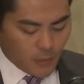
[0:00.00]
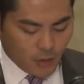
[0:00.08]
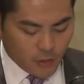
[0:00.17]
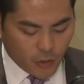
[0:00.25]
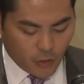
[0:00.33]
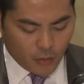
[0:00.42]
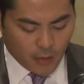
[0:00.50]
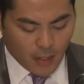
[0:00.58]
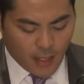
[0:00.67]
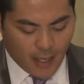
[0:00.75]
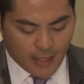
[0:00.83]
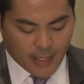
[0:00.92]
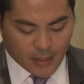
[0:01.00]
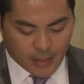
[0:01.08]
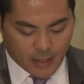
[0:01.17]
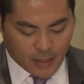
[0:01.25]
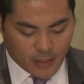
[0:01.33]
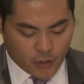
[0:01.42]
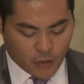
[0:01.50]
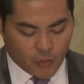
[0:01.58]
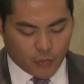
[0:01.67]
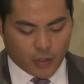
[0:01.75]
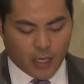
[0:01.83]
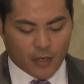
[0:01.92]
So again, to
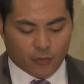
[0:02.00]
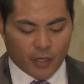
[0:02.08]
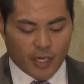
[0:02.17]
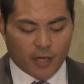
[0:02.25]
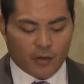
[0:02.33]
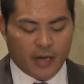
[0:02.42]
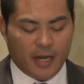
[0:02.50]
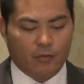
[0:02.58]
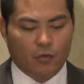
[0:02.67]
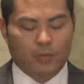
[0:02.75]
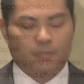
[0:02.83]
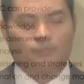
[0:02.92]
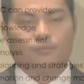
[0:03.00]
kind of reiterate what